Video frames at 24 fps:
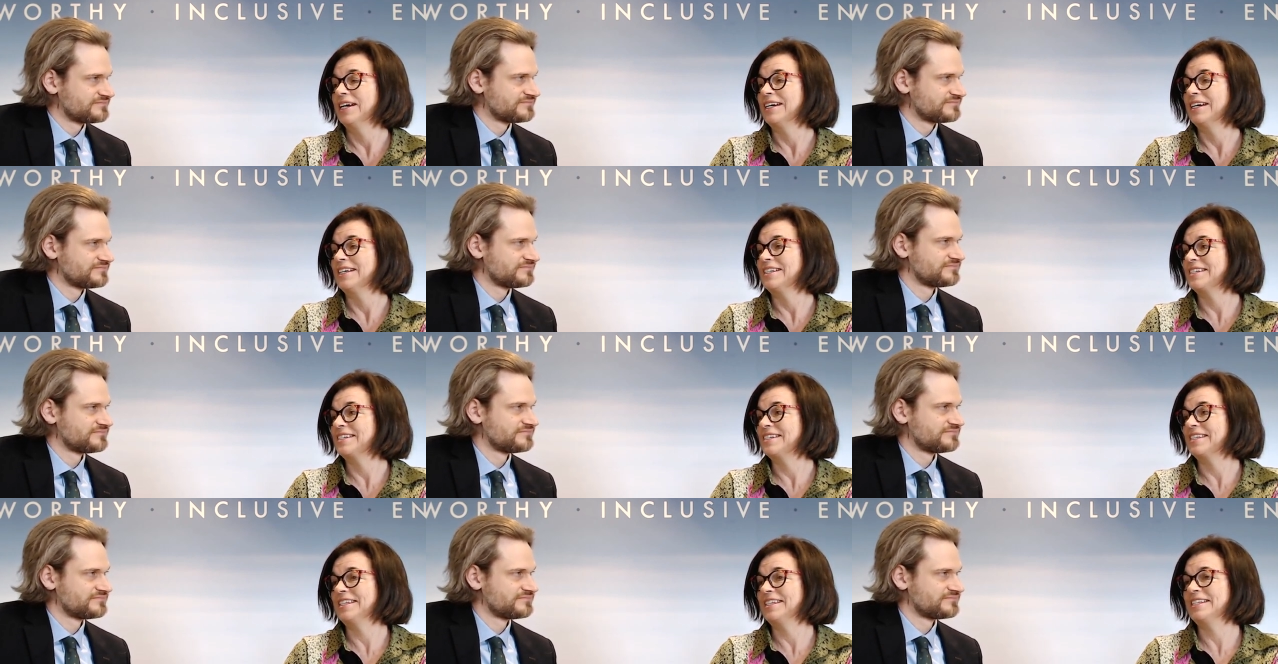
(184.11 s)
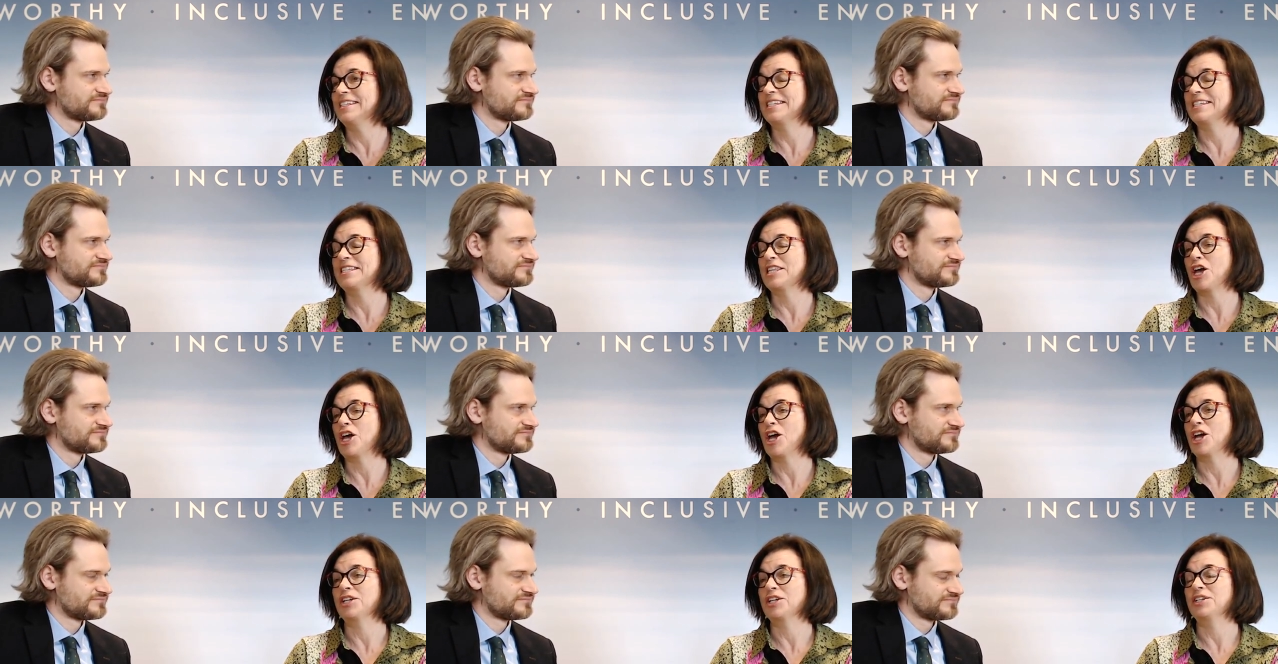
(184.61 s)
Speaker 1: and since
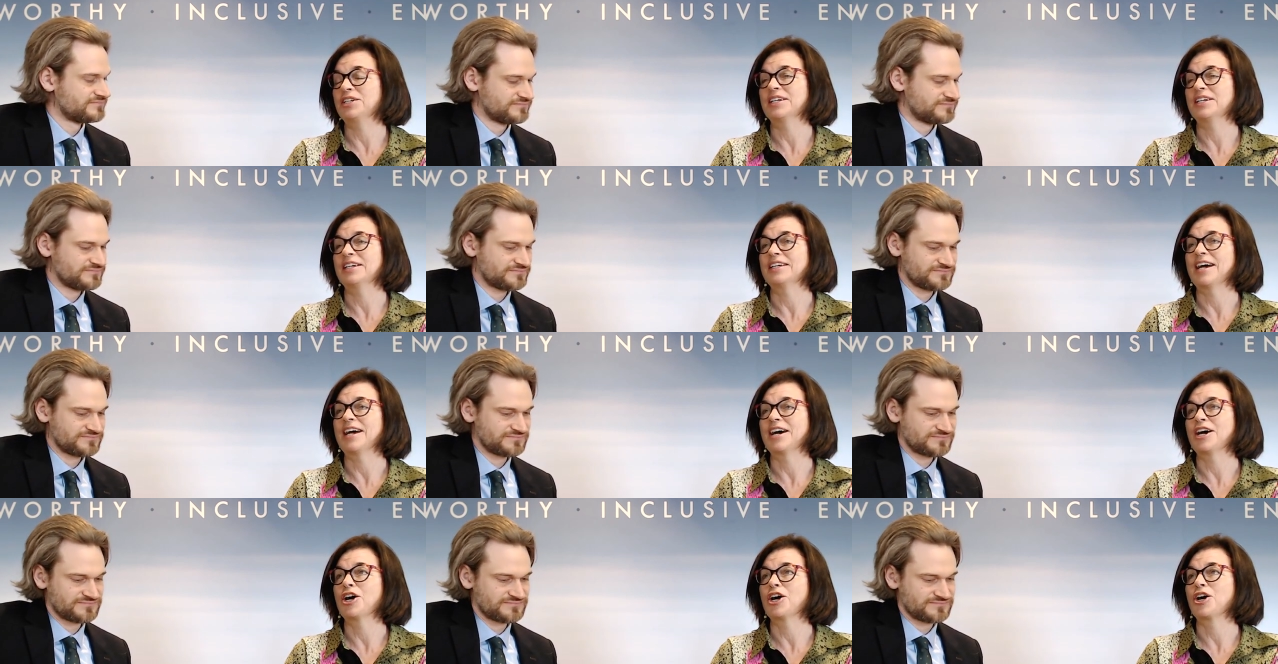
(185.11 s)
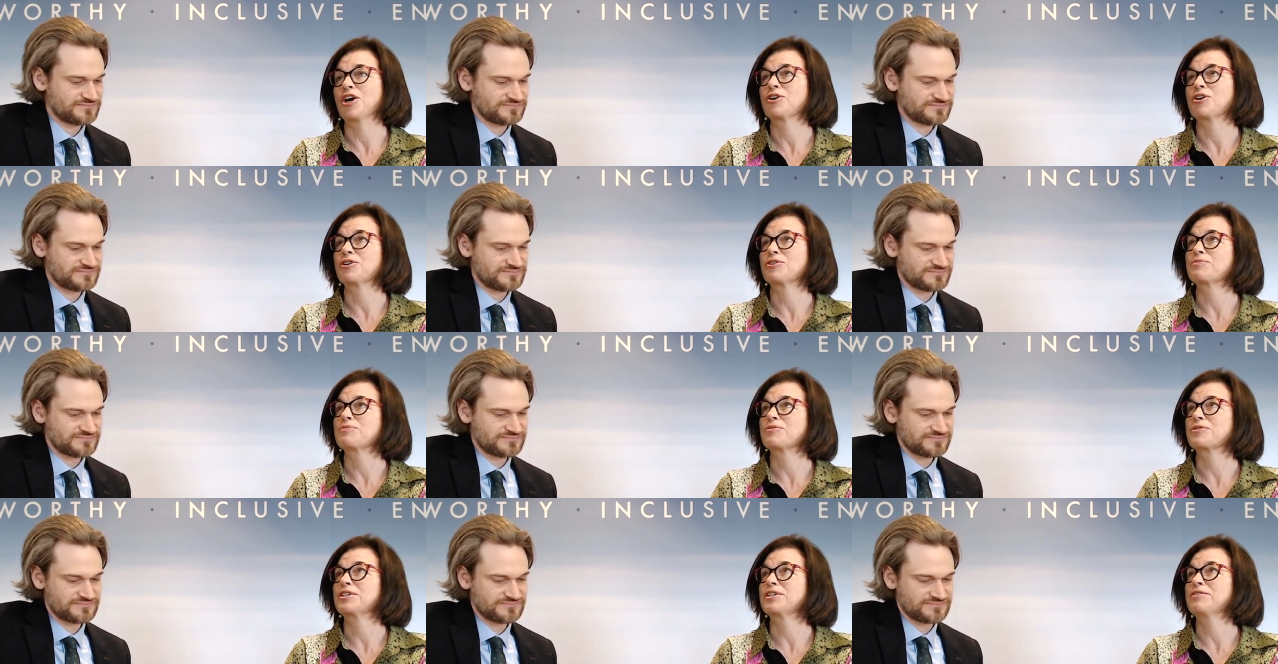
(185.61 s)
then,
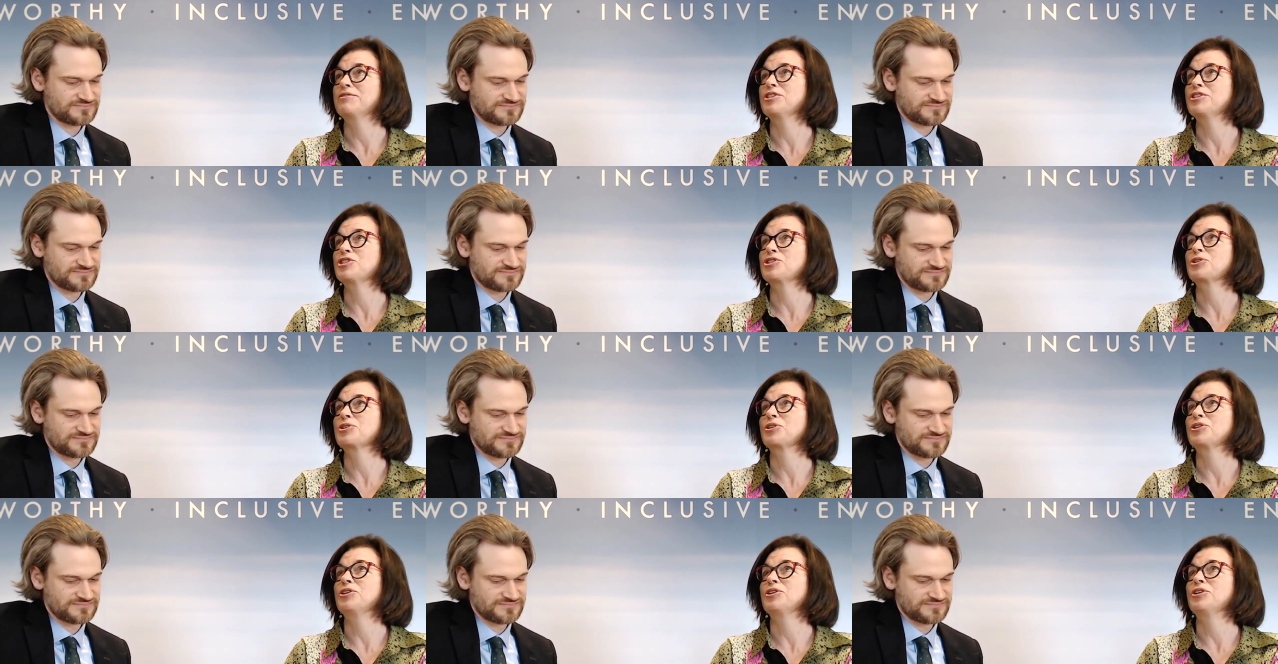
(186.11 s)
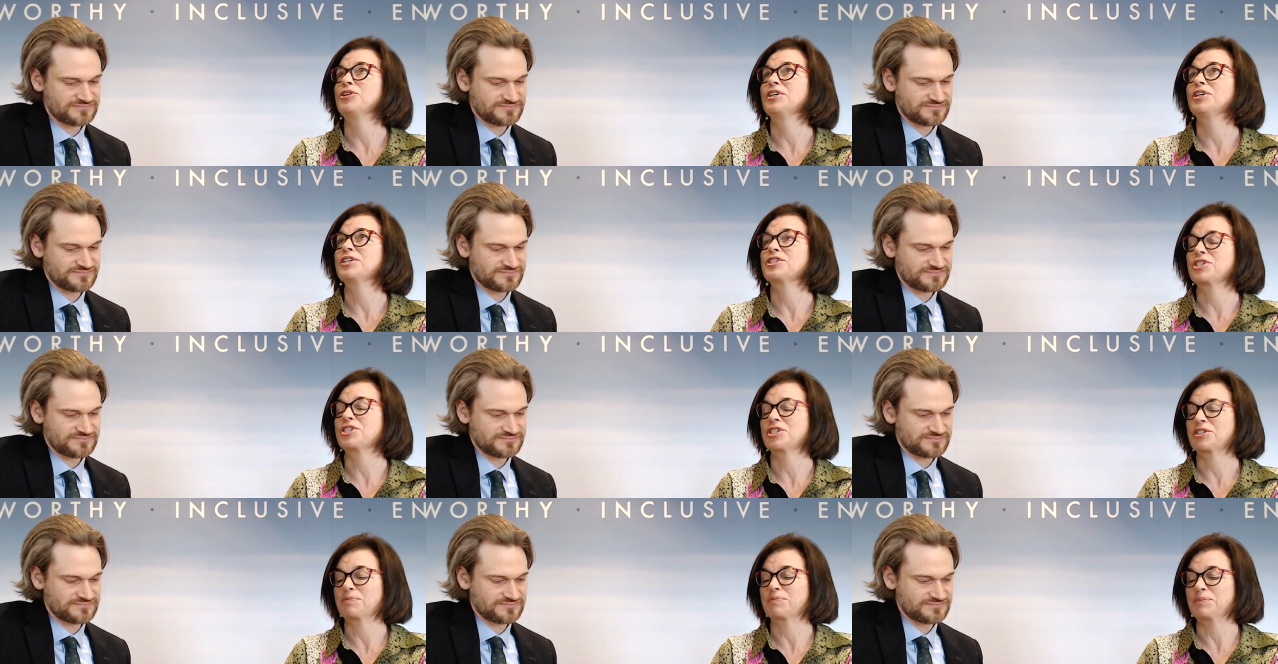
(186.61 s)
our Giving Circle has
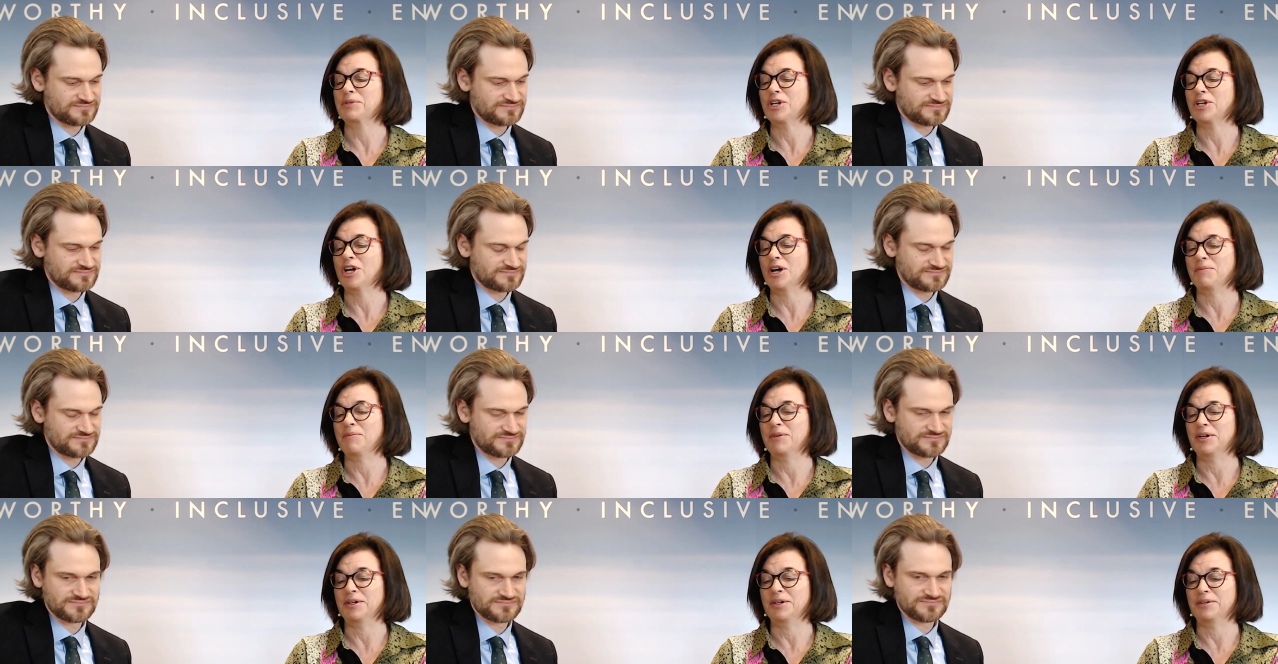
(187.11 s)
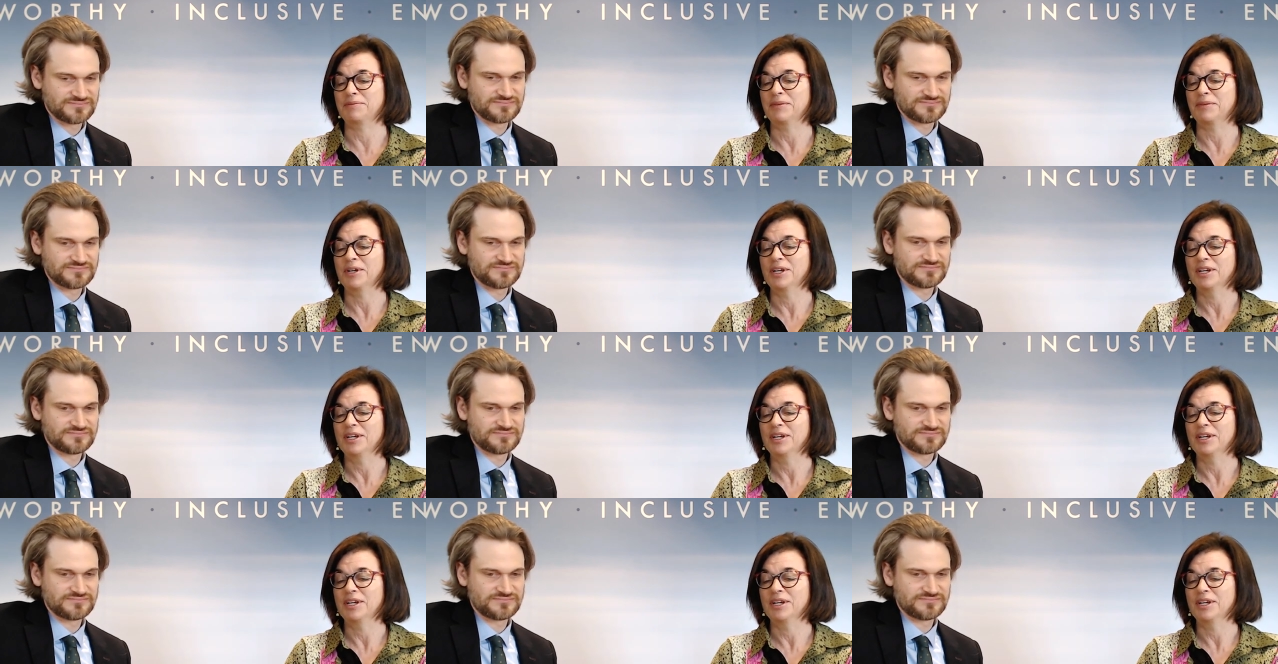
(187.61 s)
just become a